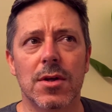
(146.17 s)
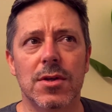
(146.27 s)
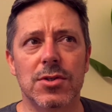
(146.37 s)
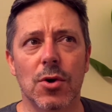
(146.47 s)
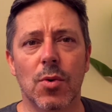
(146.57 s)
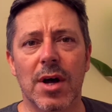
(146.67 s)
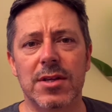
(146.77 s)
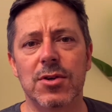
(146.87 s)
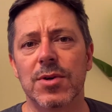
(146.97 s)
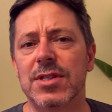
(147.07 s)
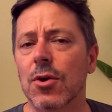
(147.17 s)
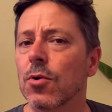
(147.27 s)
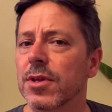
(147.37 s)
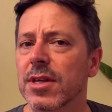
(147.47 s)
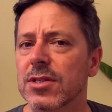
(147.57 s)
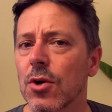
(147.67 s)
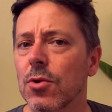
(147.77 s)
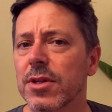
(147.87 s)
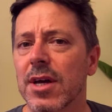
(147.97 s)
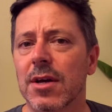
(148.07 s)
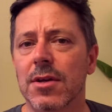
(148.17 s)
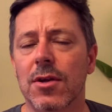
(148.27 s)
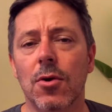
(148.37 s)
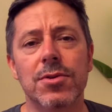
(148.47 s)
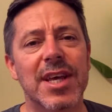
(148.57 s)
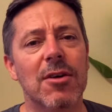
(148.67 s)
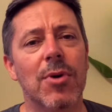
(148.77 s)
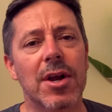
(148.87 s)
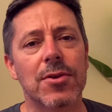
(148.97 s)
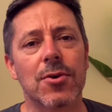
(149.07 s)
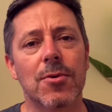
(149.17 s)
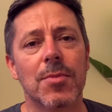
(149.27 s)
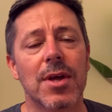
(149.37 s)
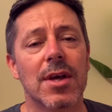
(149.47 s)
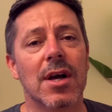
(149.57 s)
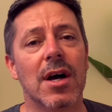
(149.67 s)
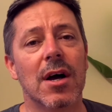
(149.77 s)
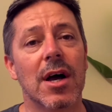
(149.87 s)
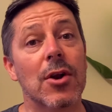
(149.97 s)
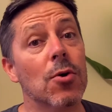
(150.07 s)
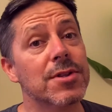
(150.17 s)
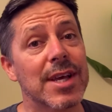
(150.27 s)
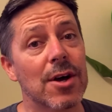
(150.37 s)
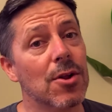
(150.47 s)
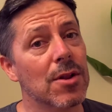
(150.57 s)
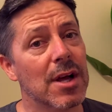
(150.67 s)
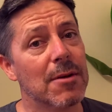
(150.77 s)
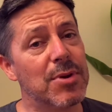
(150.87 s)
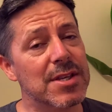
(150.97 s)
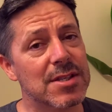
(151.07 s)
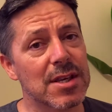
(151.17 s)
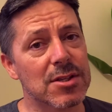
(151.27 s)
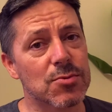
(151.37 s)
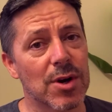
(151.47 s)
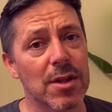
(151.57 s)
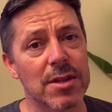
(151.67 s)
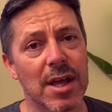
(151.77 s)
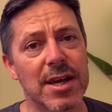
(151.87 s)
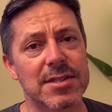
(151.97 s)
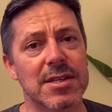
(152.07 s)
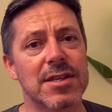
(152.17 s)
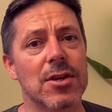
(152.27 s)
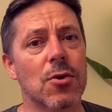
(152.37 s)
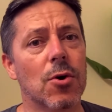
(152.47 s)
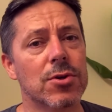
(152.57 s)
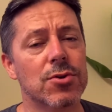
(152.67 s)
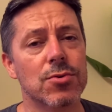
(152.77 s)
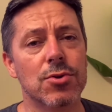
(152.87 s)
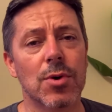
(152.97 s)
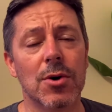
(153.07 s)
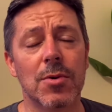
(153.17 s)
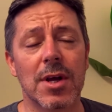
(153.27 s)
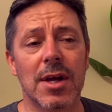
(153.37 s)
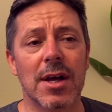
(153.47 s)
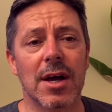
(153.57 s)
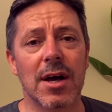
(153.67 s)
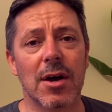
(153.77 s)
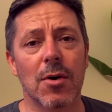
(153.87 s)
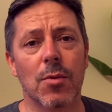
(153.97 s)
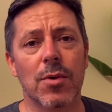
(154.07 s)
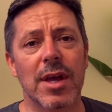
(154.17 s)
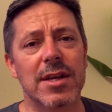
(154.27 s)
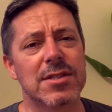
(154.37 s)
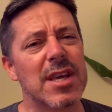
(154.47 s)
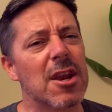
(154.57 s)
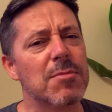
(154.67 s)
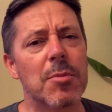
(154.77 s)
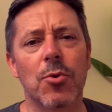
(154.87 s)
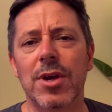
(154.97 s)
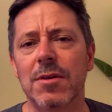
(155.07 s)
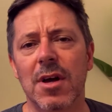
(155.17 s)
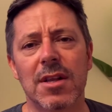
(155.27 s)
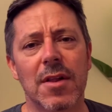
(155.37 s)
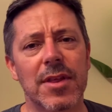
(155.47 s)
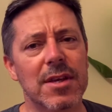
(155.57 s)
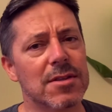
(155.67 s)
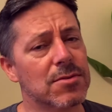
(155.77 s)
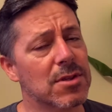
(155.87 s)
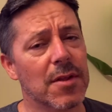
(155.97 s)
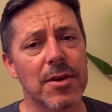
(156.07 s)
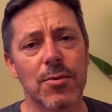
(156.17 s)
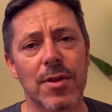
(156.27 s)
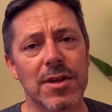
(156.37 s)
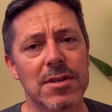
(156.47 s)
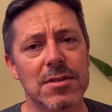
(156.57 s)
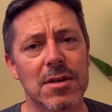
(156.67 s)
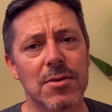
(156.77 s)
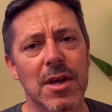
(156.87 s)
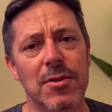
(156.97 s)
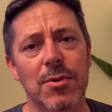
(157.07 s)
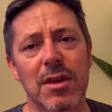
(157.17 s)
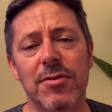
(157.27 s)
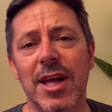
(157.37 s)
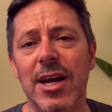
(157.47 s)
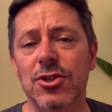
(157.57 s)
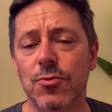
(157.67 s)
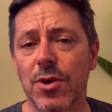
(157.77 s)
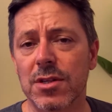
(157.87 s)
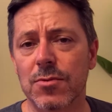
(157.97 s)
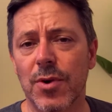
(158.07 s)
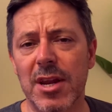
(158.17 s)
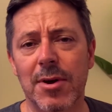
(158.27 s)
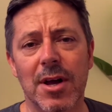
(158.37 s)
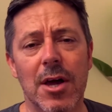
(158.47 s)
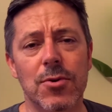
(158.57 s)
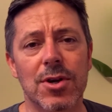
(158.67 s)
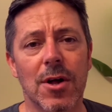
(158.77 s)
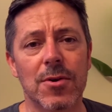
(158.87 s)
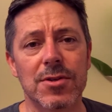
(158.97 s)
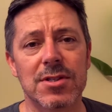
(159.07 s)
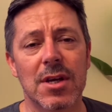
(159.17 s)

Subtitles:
So it's an old Dell monitor, an old Dell PC as well. Like as I said, a Core 2 Duo. Had standard memory, nothing really flash. It ran about $100.